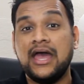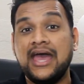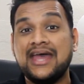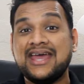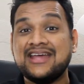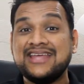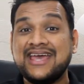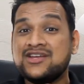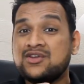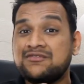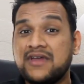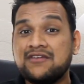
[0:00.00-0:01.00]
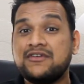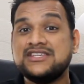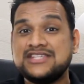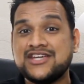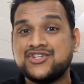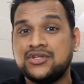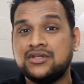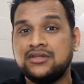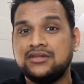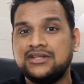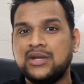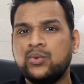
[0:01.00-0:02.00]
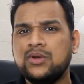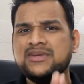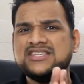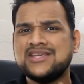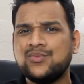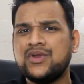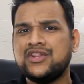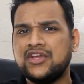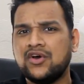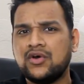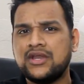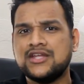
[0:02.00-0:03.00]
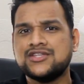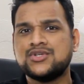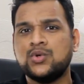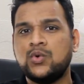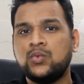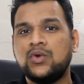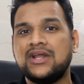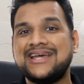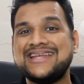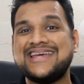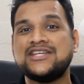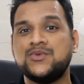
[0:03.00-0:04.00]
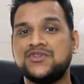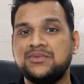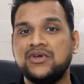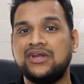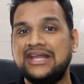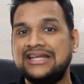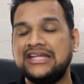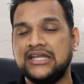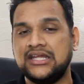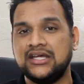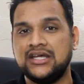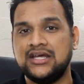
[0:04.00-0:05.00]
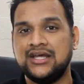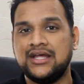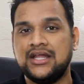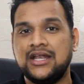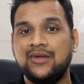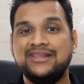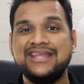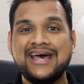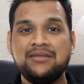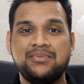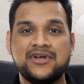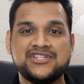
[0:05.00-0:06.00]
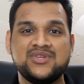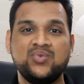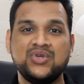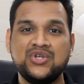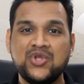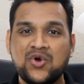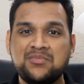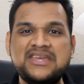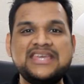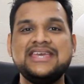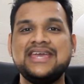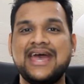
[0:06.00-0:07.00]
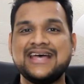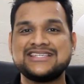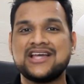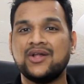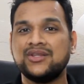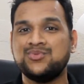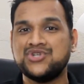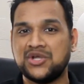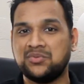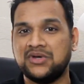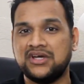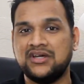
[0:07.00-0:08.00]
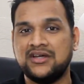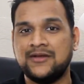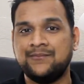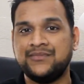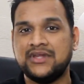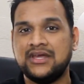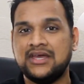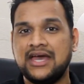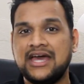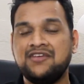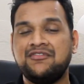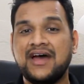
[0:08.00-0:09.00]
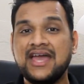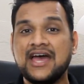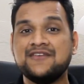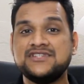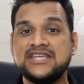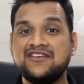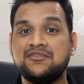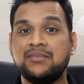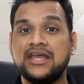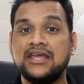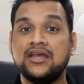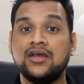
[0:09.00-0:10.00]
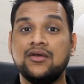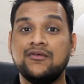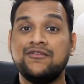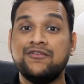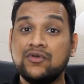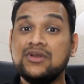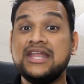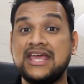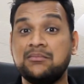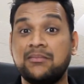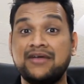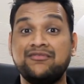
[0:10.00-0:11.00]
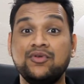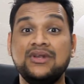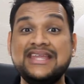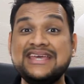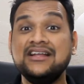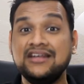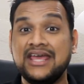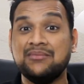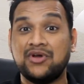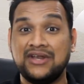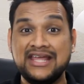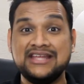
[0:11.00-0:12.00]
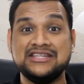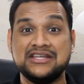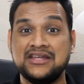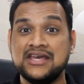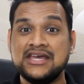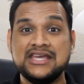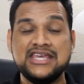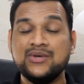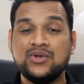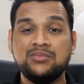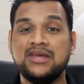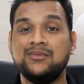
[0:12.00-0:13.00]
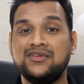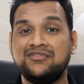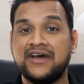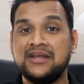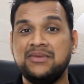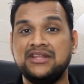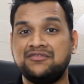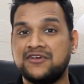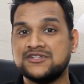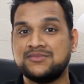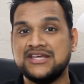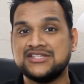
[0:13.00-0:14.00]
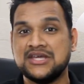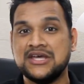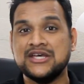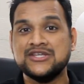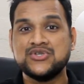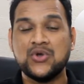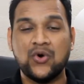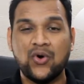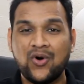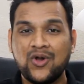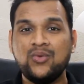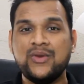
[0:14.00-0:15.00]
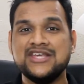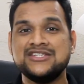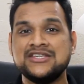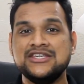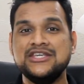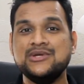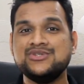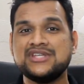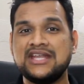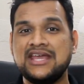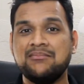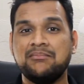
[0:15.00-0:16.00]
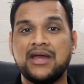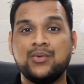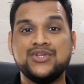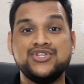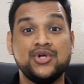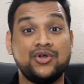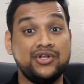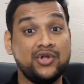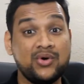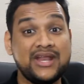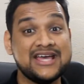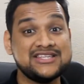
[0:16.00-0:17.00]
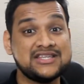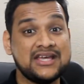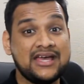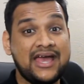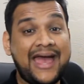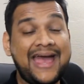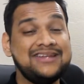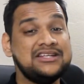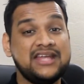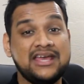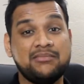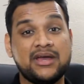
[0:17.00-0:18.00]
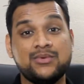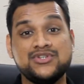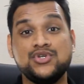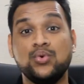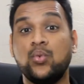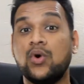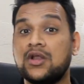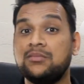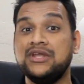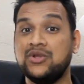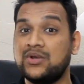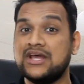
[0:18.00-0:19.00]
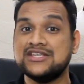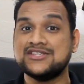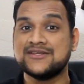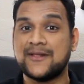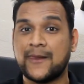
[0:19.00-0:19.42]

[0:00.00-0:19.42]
And at the end of every session, there will be someone in the audience who would want to connect with me on LinkedIn. Now, that person would know me as Gautam Sharma. And if I have saved my full name, my full legal name on LinkedIn, he wouldn't be able to find me in the first place. So always use a name by which you're known as and a name by which you want to be known as.